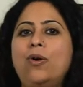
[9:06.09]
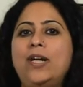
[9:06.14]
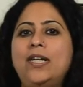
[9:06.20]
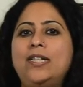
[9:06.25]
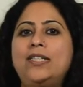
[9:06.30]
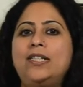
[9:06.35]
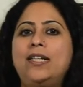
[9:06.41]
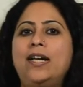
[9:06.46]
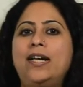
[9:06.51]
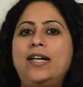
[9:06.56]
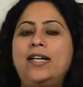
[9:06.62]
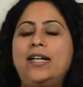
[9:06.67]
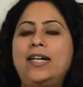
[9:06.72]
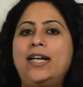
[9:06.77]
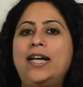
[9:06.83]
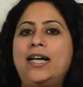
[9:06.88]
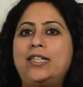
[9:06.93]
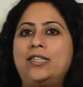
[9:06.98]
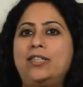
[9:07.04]
it's like
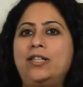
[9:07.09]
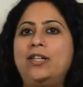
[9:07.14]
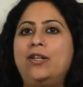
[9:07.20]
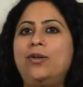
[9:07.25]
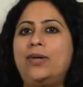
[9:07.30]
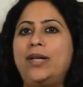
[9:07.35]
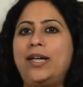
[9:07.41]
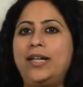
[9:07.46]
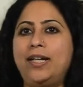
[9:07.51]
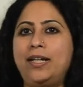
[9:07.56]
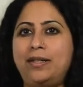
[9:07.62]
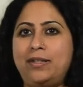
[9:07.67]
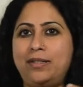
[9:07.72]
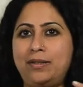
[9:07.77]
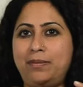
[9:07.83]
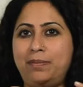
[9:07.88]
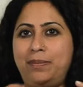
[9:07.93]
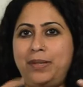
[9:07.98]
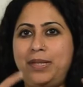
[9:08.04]
an actor looking
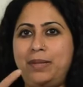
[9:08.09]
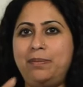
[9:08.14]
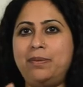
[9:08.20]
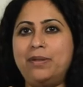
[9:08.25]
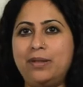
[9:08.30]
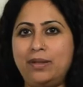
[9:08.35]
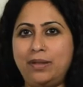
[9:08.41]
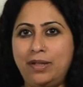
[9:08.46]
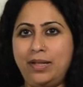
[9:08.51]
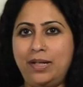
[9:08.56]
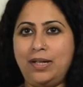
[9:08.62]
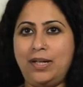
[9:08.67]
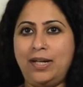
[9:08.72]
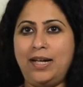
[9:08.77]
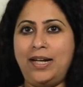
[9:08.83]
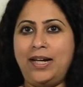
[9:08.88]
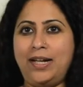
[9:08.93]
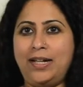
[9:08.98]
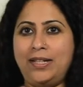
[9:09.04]
at people
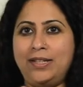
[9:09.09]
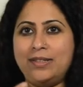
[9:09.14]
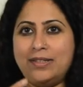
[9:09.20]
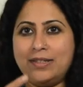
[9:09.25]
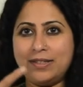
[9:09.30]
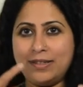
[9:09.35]
and